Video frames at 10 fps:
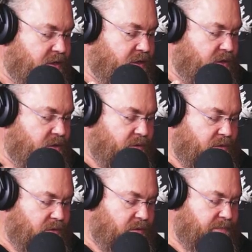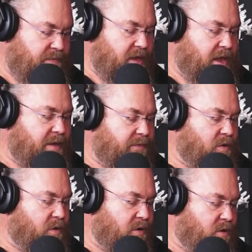you
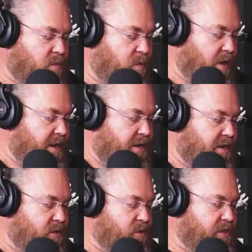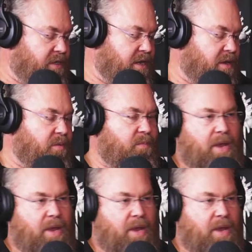have got quite an interesting